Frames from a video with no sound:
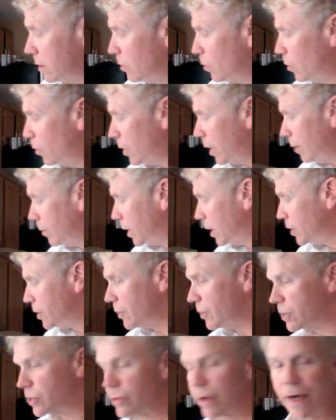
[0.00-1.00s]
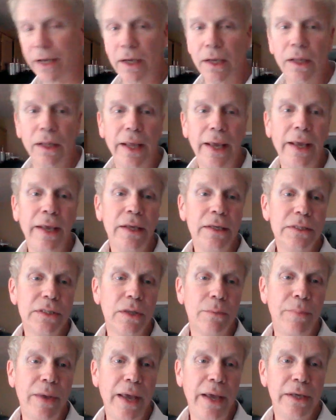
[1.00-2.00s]
what I'm going to do is try to glaze
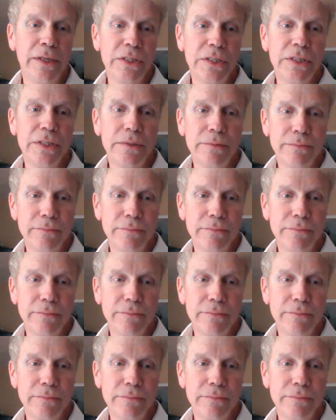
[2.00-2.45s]
the base.